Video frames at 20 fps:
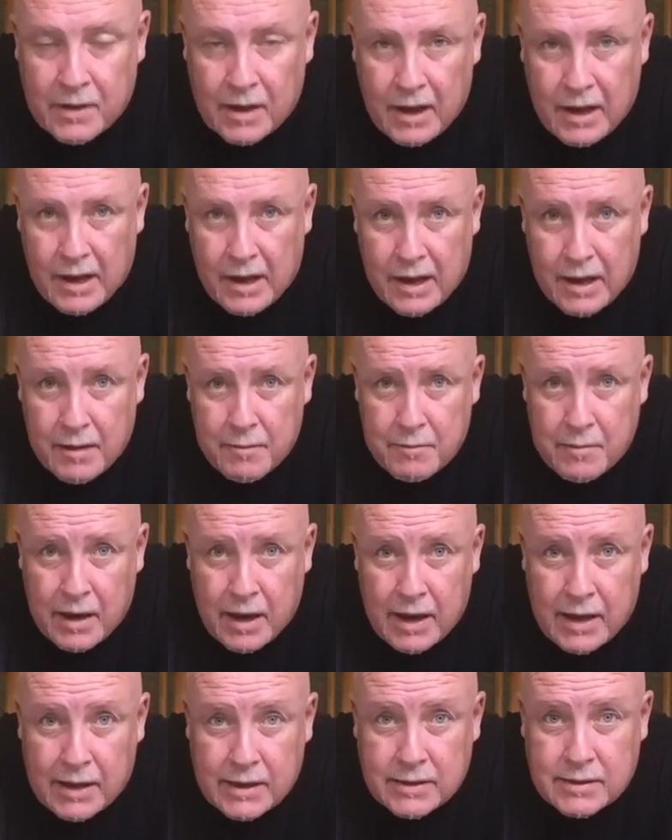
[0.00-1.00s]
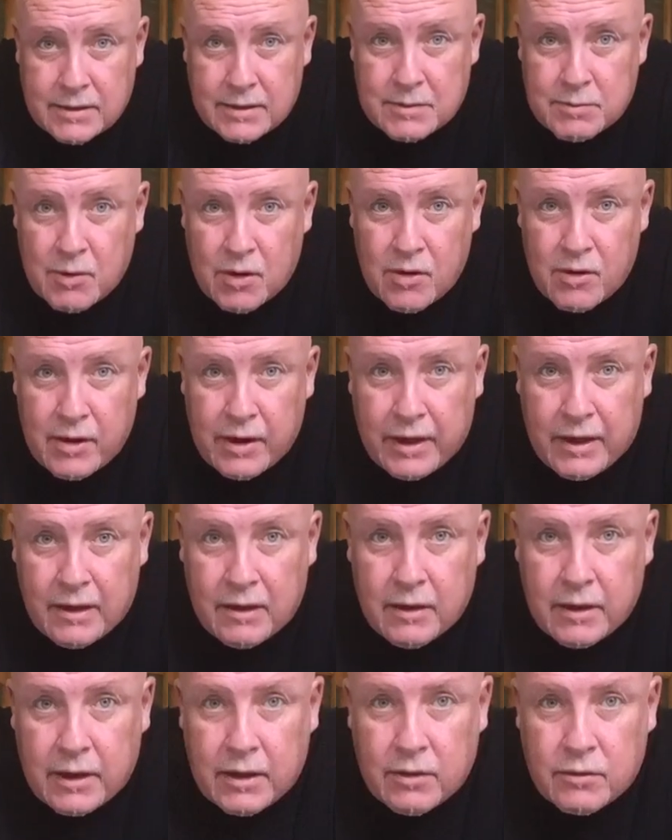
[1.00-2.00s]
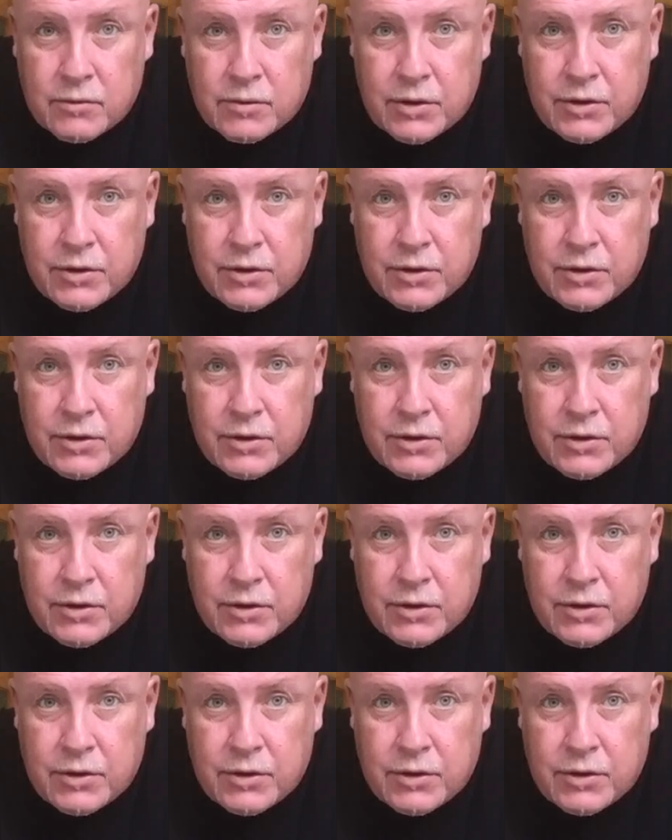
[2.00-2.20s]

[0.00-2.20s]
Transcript: And this morning I'm going